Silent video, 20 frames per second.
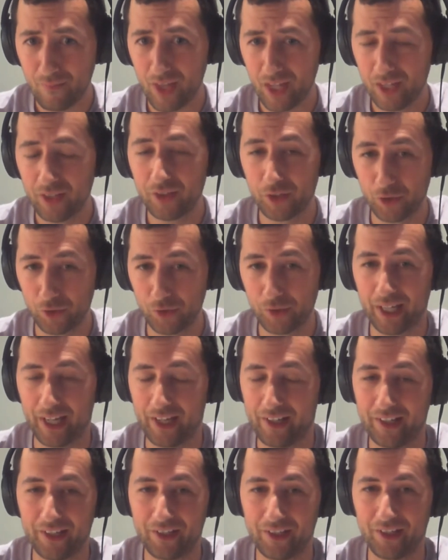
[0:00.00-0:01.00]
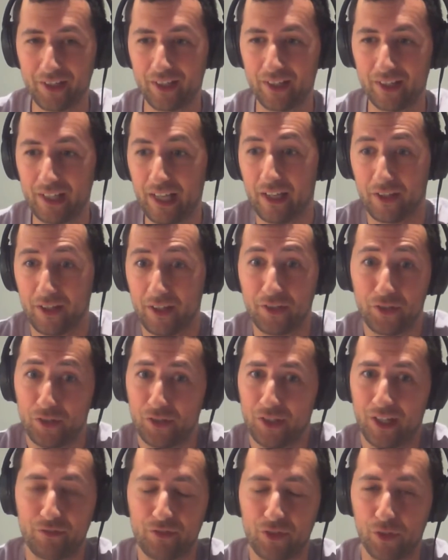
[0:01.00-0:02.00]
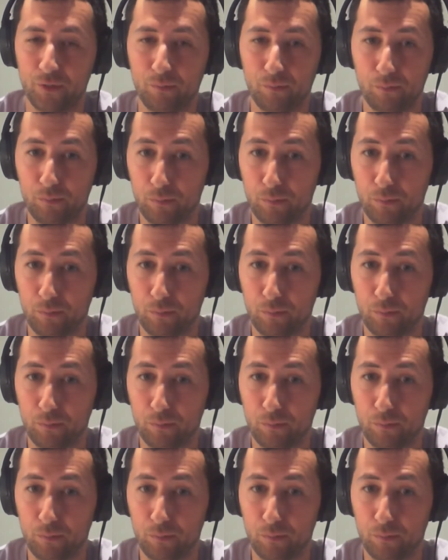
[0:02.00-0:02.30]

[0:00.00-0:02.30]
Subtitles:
you can and you have to